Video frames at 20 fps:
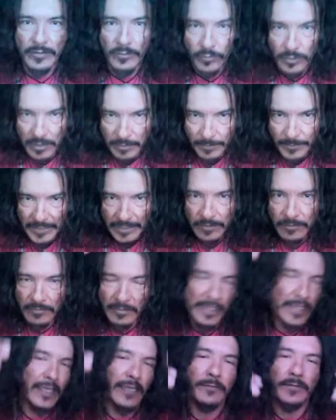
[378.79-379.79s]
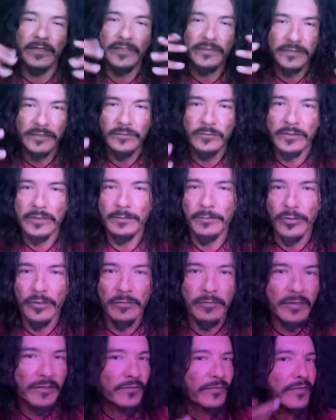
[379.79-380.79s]
I wear a big old hat because I don't want to burn
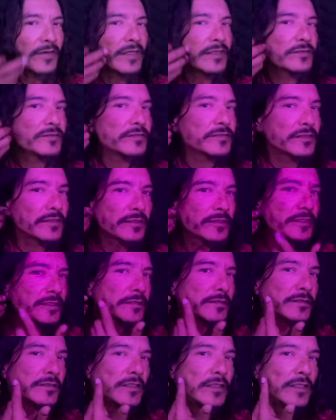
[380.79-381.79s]
my face. You see this?